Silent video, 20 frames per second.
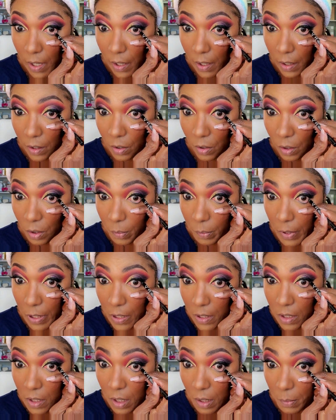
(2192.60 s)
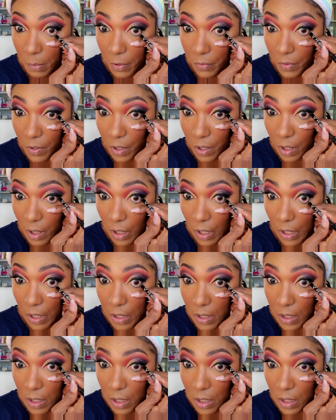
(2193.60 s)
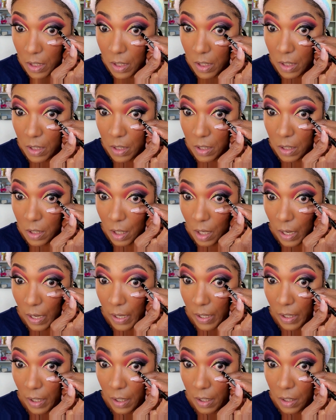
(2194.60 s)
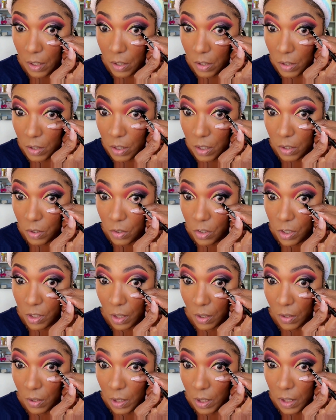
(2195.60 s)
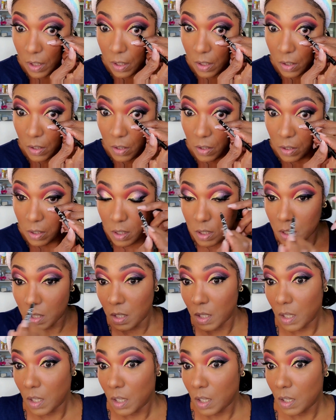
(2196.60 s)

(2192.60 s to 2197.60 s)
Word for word: LA Girl makes some of the nicest eyeliners. They're gel liners.